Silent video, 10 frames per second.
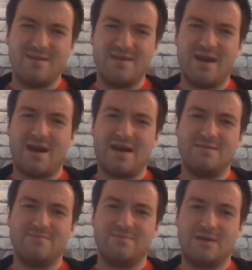
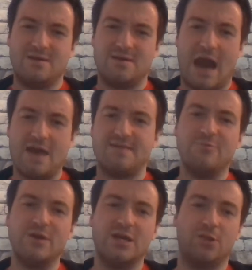yeah, I
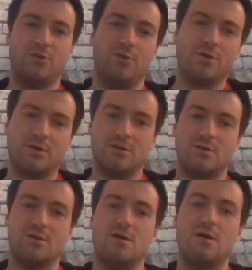think we could look.
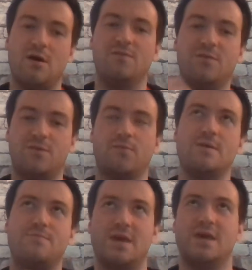Of the
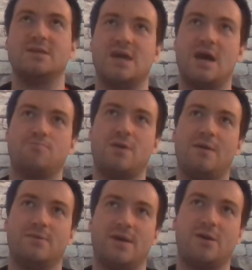three bigs, I'd
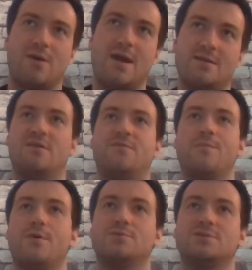probably like Randolph
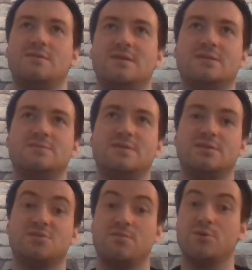the most. I think his
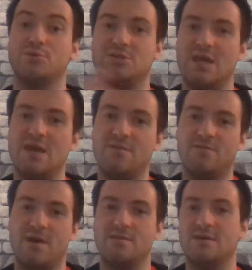minutes are the most
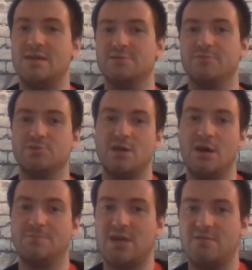safe. I think he has the most
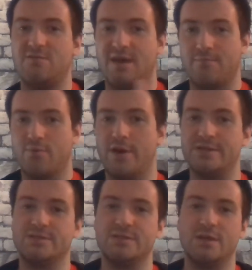upside for that
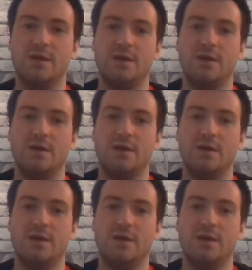price.